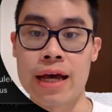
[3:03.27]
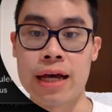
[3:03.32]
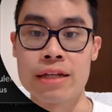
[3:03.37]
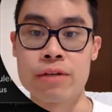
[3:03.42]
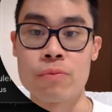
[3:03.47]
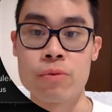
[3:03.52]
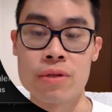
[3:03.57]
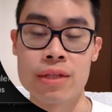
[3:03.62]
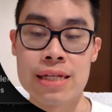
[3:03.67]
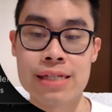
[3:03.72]
and
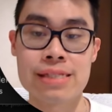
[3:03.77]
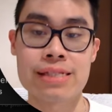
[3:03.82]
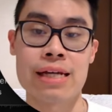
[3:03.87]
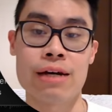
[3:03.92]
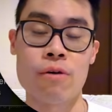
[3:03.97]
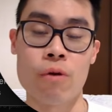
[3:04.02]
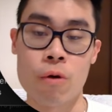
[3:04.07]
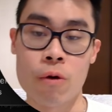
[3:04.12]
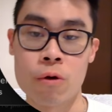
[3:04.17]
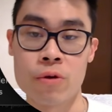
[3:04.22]
it will list
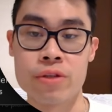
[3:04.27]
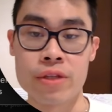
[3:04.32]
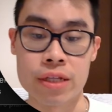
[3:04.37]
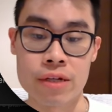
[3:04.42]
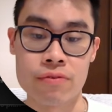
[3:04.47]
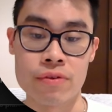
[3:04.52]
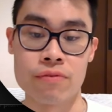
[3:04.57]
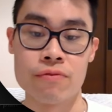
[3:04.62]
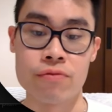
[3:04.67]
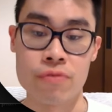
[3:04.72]
out all the
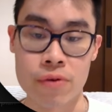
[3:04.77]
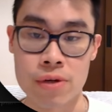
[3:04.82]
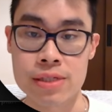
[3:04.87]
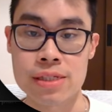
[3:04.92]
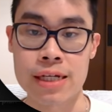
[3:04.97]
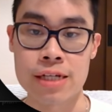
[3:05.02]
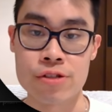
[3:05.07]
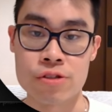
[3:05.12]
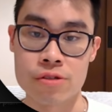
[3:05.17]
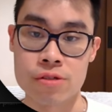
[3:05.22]
different
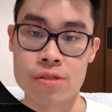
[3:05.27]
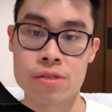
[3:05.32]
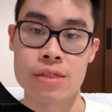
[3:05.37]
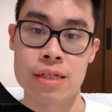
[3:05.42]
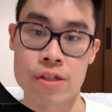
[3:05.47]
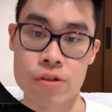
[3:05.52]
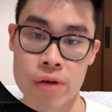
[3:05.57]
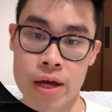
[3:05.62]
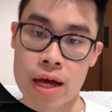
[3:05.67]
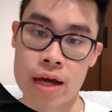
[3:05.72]
voice agents
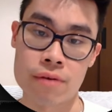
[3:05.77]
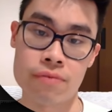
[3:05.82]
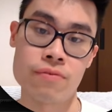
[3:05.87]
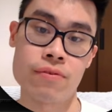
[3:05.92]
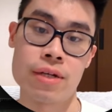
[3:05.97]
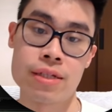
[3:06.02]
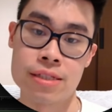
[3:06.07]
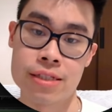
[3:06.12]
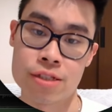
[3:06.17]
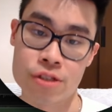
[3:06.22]
that you have,
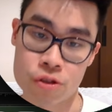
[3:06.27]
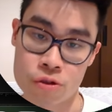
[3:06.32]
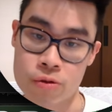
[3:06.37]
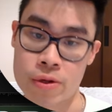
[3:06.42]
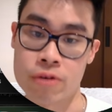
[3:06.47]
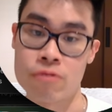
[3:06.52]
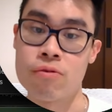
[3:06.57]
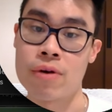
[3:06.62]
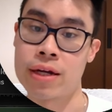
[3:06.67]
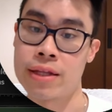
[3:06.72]
as it's
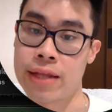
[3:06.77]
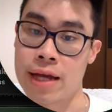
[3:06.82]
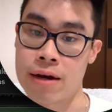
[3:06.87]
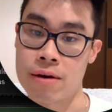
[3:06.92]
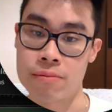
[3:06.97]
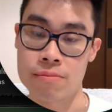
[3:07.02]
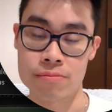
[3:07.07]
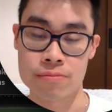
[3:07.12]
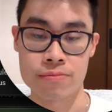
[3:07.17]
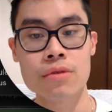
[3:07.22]
doing right
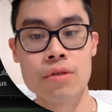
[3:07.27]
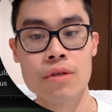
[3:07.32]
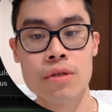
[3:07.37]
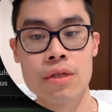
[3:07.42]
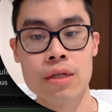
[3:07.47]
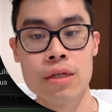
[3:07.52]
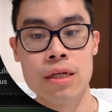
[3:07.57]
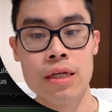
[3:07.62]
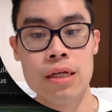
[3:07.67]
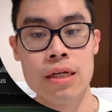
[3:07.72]
now.
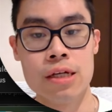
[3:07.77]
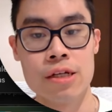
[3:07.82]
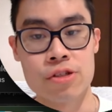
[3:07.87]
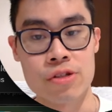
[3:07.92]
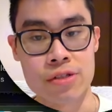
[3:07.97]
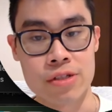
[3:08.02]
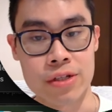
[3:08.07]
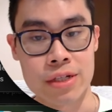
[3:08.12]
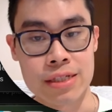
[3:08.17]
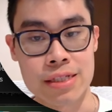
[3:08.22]

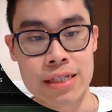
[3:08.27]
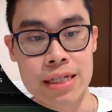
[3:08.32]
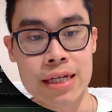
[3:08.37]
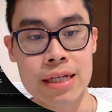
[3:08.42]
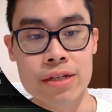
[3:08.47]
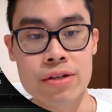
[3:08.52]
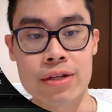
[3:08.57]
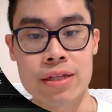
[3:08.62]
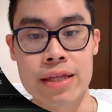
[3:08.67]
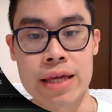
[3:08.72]
So as you can see,
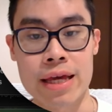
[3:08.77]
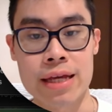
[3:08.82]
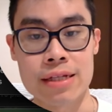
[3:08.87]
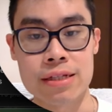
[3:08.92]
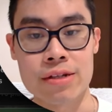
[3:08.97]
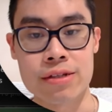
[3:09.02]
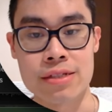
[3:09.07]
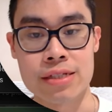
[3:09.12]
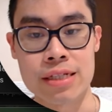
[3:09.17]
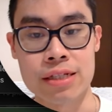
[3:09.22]
you
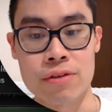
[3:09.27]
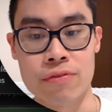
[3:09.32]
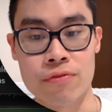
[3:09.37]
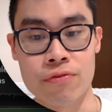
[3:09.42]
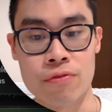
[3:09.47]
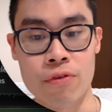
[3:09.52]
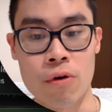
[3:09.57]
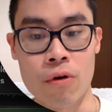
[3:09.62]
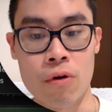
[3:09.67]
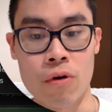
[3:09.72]
can see the
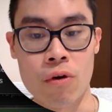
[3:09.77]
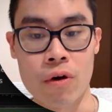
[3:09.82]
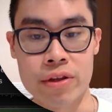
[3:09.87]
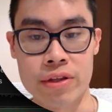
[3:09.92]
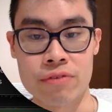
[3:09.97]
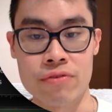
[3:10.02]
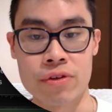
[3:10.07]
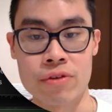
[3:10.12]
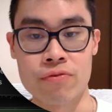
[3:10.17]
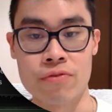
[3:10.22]
4
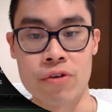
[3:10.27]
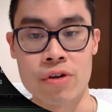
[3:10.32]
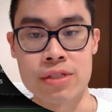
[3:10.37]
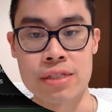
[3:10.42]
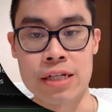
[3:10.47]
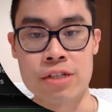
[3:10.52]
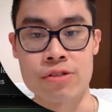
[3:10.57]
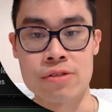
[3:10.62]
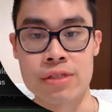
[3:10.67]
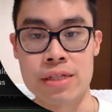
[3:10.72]
different
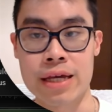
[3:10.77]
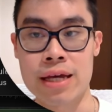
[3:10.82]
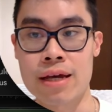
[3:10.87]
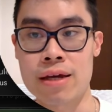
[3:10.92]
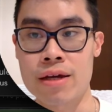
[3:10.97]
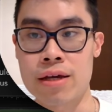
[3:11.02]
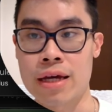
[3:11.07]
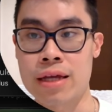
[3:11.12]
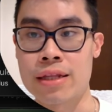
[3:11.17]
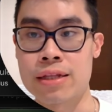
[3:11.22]
voice agents
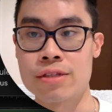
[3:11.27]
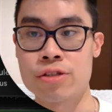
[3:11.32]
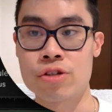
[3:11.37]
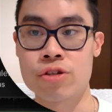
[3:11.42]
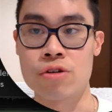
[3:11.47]
here, and it's